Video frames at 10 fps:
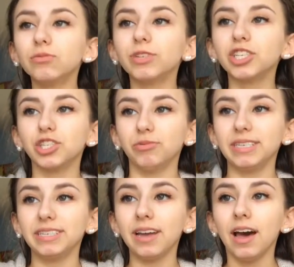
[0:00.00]
We're
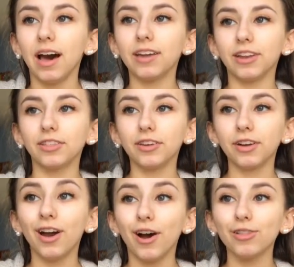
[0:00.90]
doing
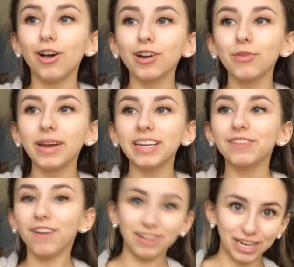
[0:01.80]
another long-awaited
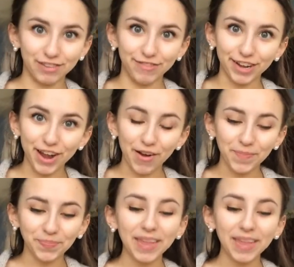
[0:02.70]
foundation video,